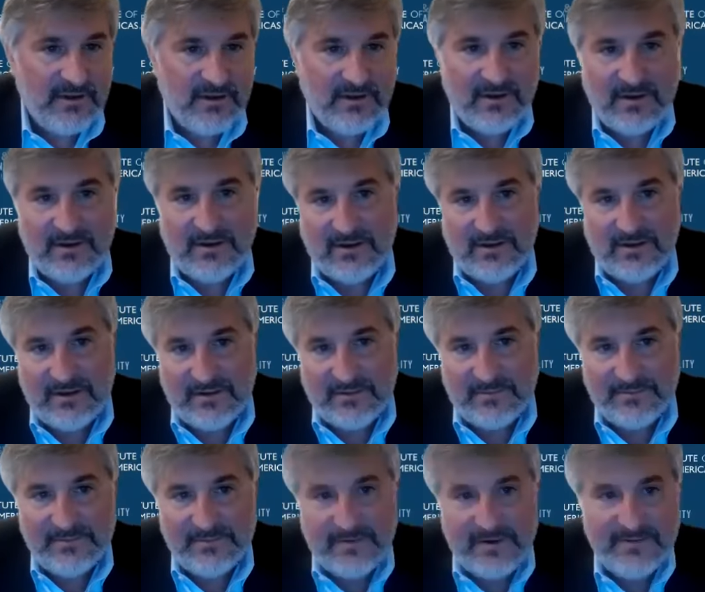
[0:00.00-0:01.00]

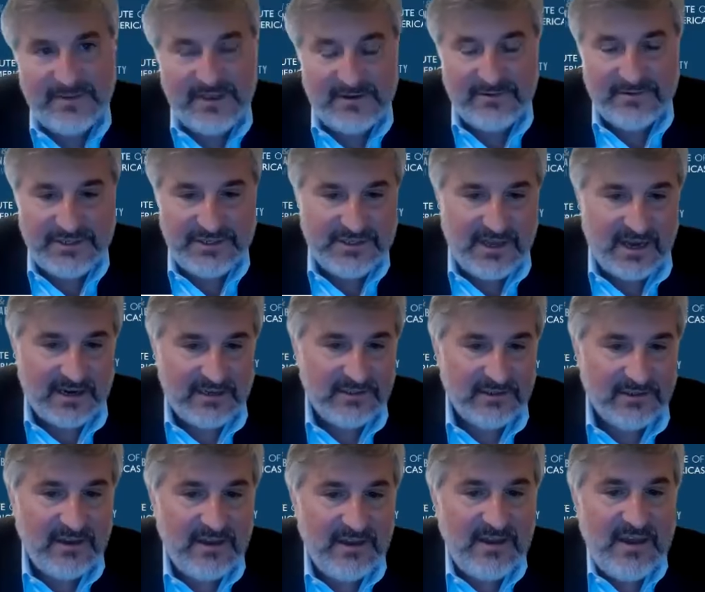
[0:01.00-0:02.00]
of the energy
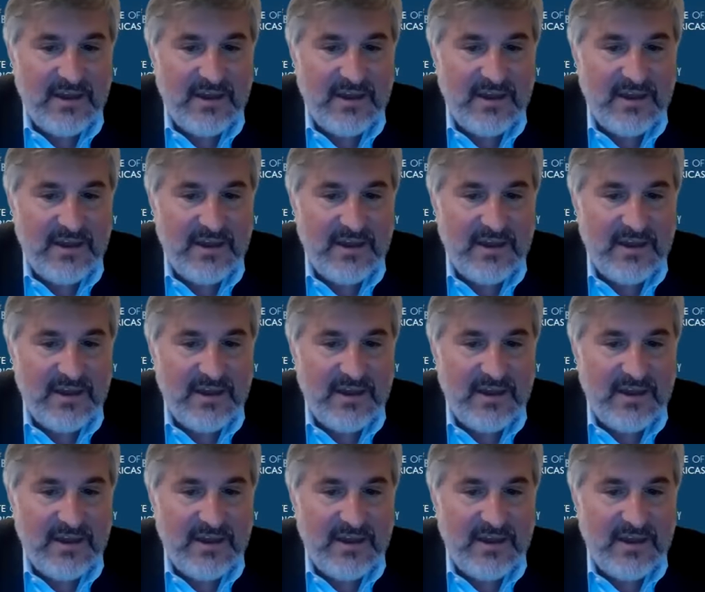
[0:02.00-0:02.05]
sector.